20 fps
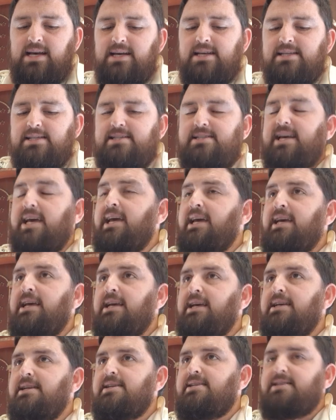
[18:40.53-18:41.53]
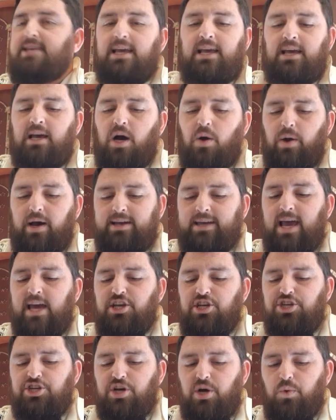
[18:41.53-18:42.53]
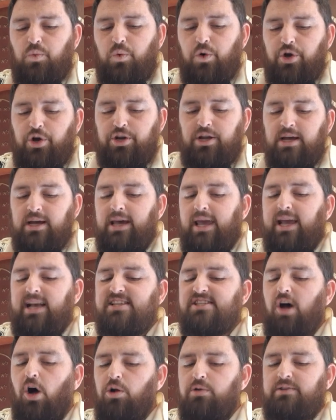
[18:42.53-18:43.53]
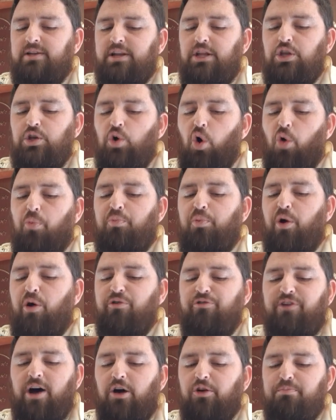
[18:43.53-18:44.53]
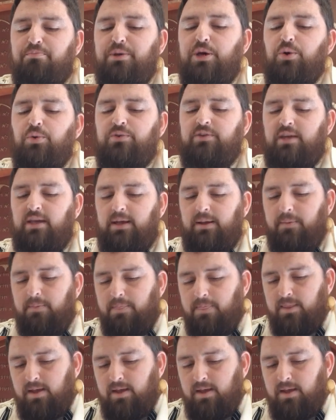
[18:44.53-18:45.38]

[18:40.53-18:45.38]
Sing, sing, O acacia wood, exalted in your profound beauty.